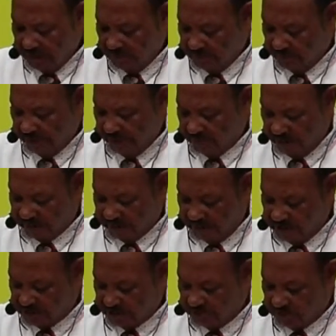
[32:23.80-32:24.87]
When I worked at the
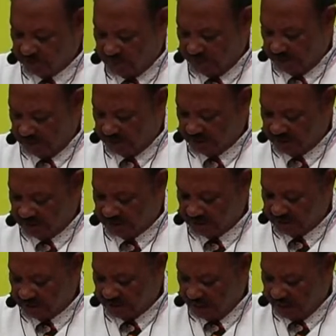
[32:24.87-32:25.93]
Savoy in London,
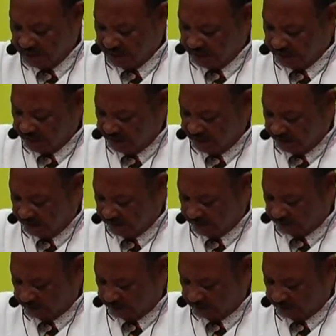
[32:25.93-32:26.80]
uh,